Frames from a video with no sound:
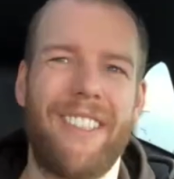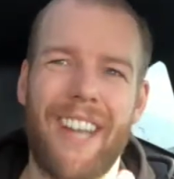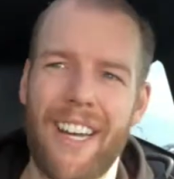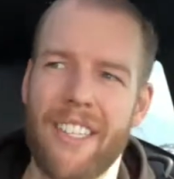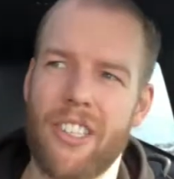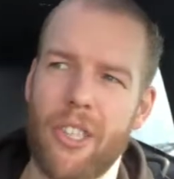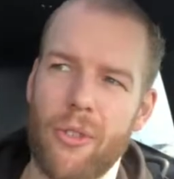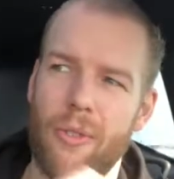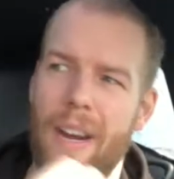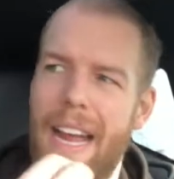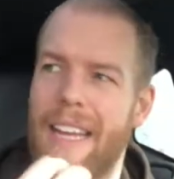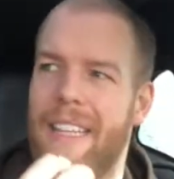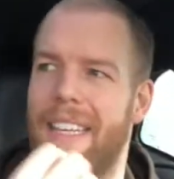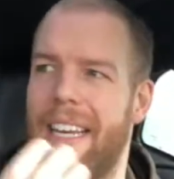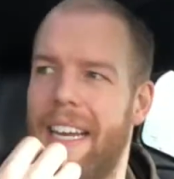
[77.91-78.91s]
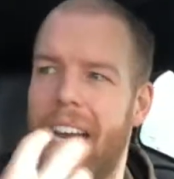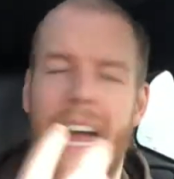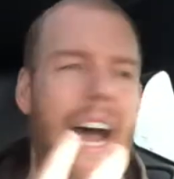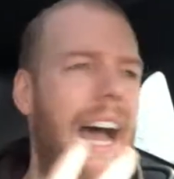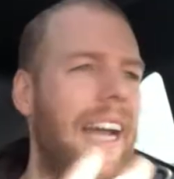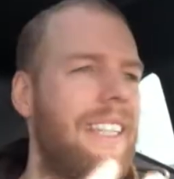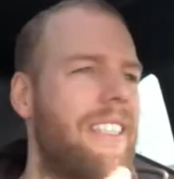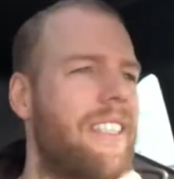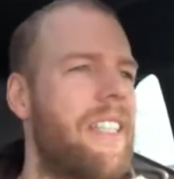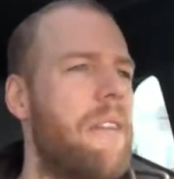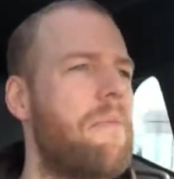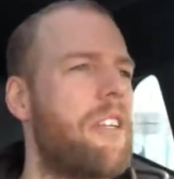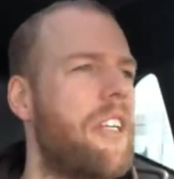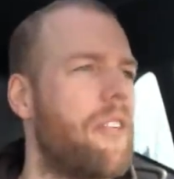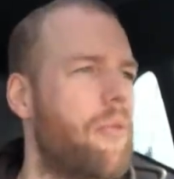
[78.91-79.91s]
done correctly at a high
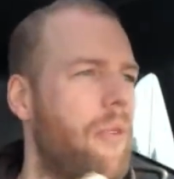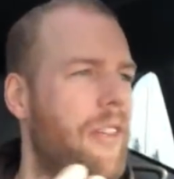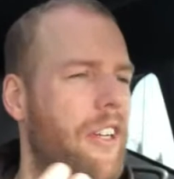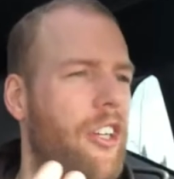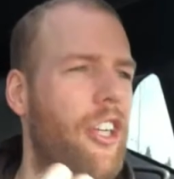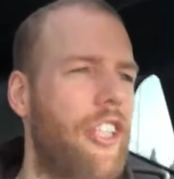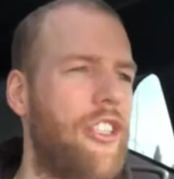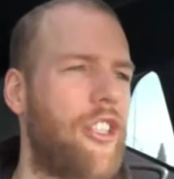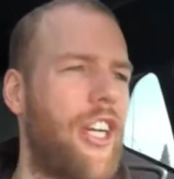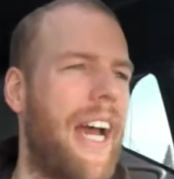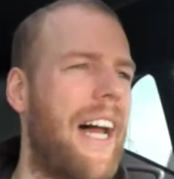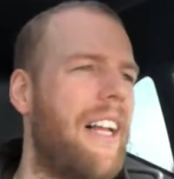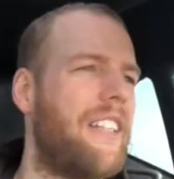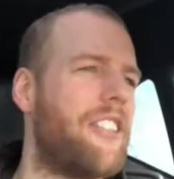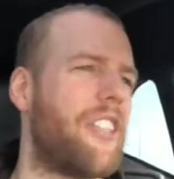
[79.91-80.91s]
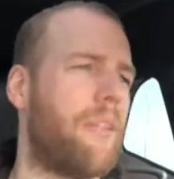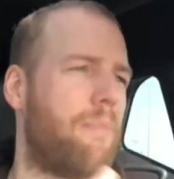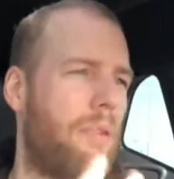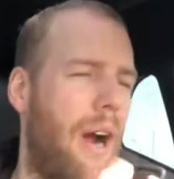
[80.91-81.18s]
stimulus with a good challenge and